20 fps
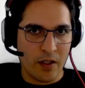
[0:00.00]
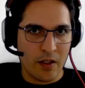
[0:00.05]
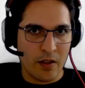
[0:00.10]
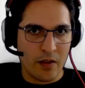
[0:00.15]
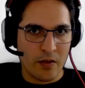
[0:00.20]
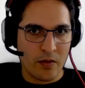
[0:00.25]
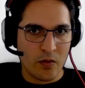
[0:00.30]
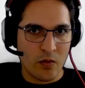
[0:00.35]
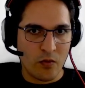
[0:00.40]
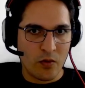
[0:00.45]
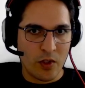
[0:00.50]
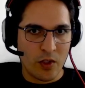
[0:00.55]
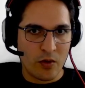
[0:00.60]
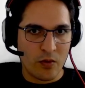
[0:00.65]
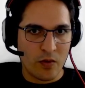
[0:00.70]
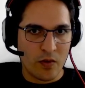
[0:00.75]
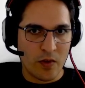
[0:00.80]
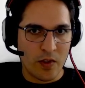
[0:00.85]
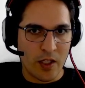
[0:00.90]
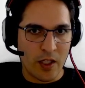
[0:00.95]
So we need to
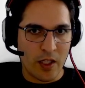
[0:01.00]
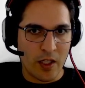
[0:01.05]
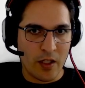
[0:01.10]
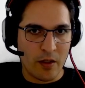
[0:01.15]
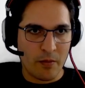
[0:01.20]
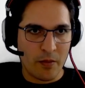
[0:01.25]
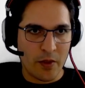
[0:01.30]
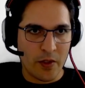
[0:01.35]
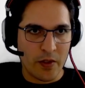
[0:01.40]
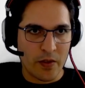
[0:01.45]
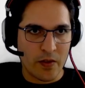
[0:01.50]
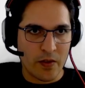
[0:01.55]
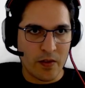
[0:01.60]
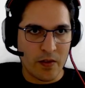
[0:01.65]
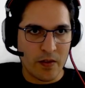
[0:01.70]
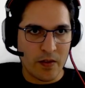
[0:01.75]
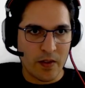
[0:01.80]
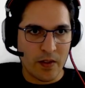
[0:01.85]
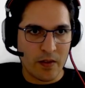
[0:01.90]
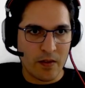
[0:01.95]
say
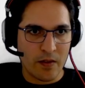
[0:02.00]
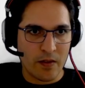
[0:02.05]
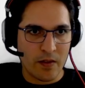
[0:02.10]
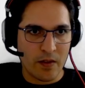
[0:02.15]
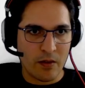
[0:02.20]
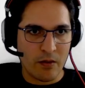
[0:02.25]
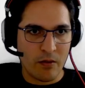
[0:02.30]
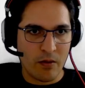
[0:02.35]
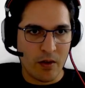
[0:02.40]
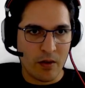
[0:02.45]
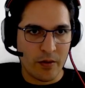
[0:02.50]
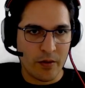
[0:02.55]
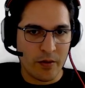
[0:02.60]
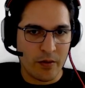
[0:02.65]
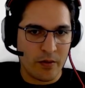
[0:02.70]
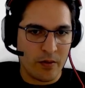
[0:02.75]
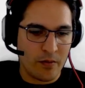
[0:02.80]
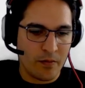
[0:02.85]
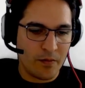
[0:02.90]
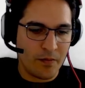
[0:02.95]
persistent is equal
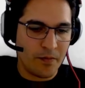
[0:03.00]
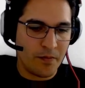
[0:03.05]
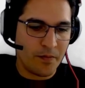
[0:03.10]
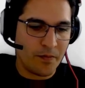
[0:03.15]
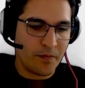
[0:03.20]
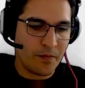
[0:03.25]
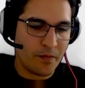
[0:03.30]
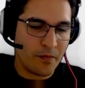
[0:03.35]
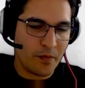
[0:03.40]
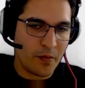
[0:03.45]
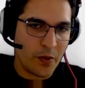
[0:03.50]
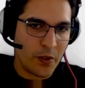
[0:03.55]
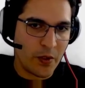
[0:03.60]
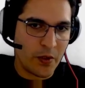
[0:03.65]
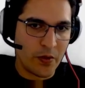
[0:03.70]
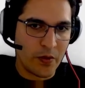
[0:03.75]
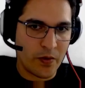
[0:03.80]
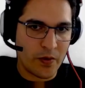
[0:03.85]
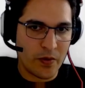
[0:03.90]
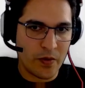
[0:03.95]
to
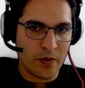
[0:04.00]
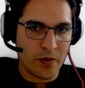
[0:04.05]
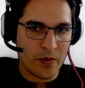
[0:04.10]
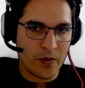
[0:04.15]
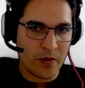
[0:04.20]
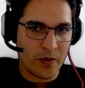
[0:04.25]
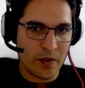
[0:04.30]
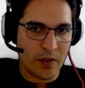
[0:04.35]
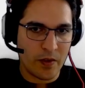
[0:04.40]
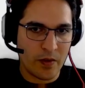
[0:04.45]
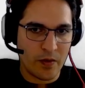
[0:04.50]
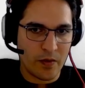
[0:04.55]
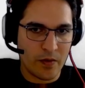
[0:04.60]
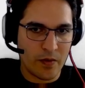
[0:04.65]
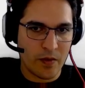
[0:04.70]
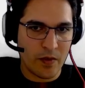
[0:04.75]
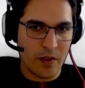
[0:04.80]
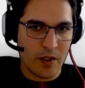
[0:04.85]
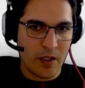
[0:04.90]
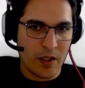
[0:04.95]
persistent
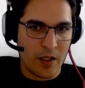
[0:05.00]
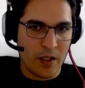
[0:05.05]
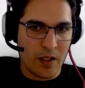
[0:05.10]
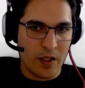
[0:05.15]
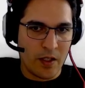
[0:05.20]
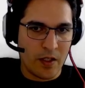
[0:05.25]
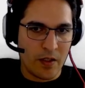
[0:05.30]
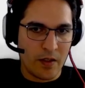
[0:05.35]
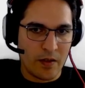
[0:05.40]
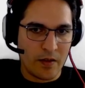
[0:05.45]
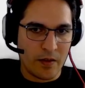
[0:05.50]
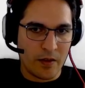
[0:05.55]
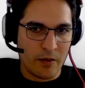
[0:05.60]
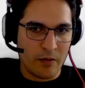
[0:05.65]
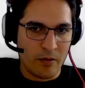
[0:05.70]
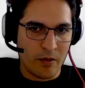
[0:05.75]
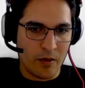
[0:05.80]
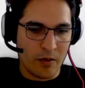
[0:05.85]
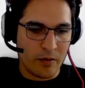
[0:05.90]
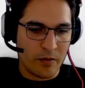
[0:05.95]
is
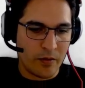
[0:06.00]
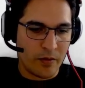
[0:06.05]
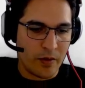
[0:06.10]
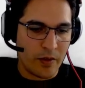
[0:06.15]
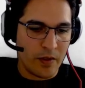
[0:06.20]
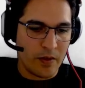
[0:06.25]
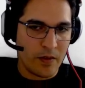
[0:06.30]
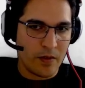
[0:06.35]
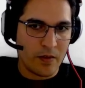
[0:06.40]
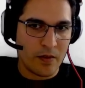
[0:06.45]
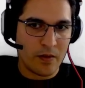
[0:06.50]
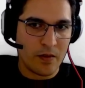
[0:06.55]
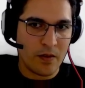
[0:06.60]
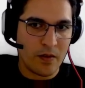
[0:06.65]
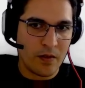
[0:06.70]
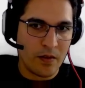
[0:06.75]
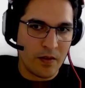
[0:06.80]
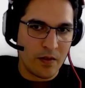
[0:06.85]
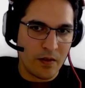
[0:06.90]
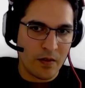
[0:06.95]
equal to this.
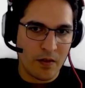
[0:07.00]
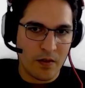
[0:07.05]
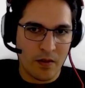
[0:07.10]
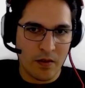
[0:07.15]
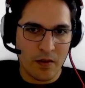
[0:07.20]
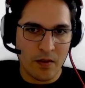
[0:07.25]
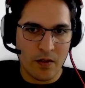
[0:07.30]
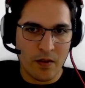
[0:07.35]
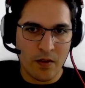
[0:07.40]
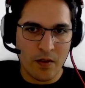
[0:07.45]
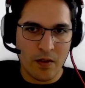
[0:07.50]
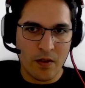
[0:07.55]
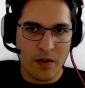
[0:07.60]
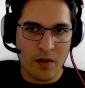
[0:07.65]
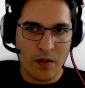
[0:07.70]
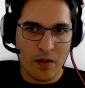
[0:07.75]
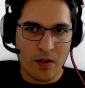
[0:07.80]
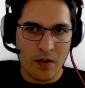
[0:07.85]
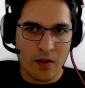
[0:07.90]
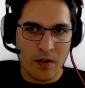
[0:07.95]

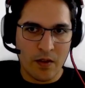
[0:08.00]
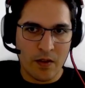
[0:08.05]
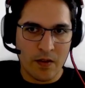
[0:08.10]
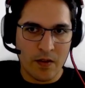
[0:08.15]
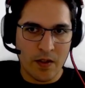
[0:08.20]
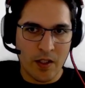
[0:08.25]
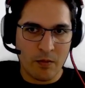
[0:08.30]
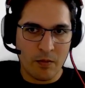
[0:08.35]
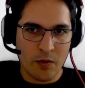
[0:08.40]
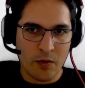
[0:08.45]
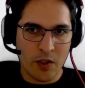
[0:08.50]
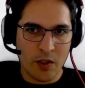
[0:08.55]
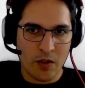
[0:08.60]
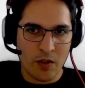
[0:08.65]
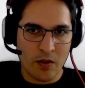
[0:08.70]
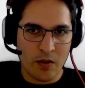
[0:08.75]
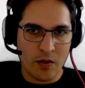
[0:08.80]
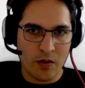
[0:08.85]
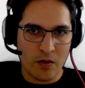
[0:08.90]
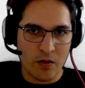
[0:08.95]
Same
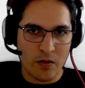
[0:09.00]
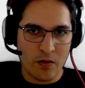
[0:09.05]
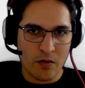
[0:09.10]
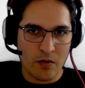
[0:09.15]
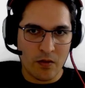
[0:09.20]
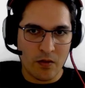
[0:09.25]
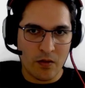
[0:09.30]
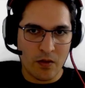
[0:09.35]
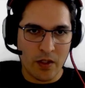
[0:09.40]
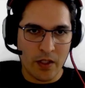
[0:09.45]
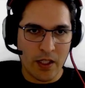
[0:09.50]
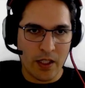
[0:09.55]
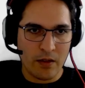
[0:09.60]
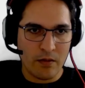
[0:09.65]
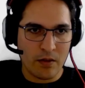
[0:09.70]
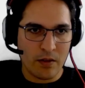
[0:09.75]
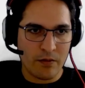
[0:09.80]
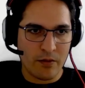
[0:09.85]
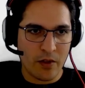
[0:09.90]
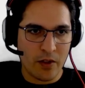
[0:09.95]
thing. I can
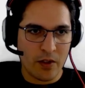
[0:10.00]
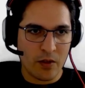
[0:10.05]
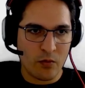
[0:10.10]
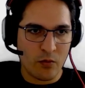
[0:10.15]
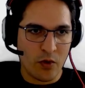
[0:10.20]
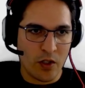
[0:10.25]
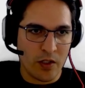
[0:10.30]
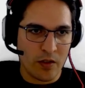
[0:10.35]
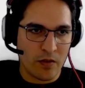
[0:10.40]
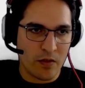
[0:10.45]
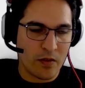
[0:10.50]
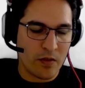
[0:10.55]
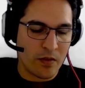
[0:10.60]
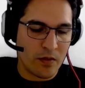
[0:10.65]
define it once.